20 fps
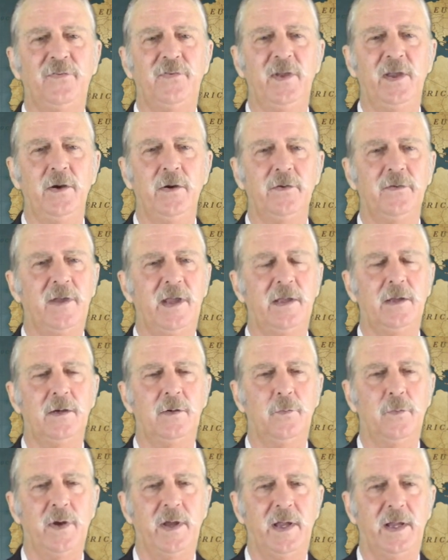Singer, take it
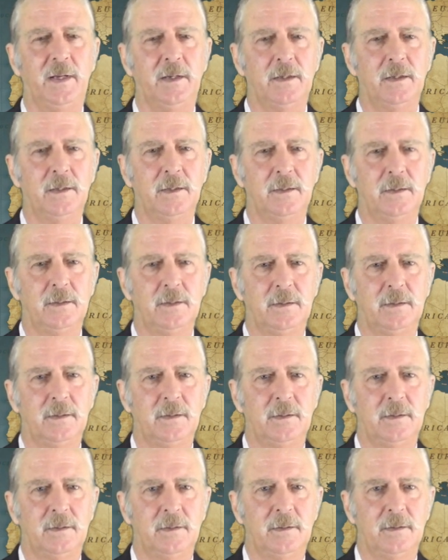away.
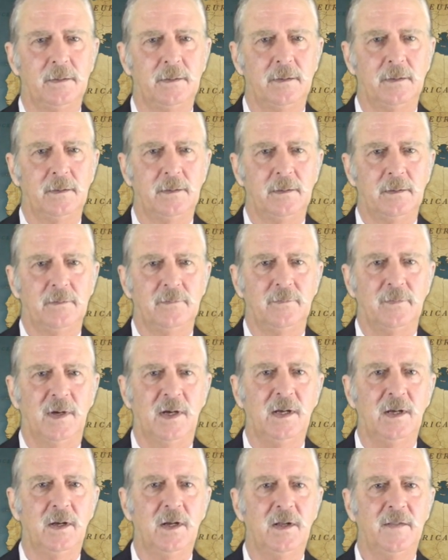
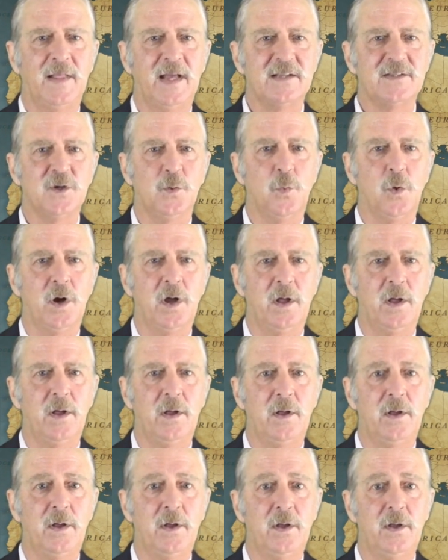Oh, that's a
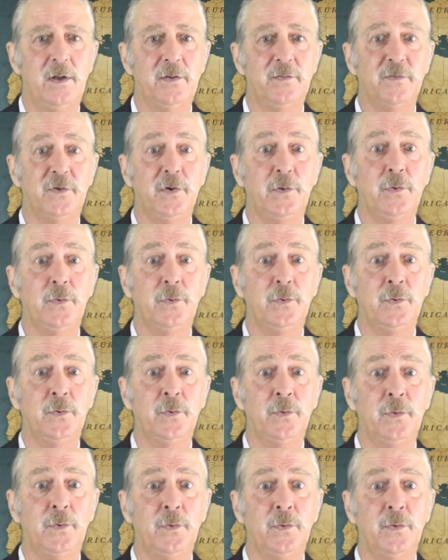1,
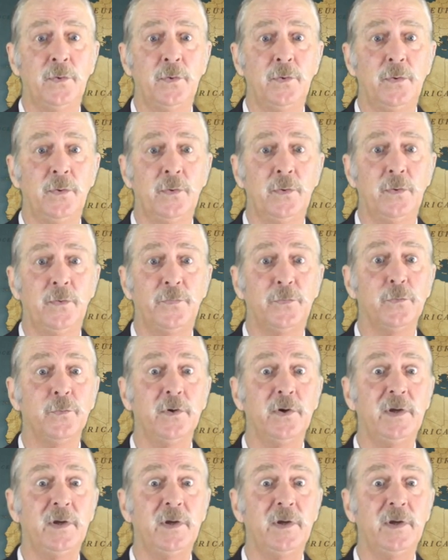2, 3.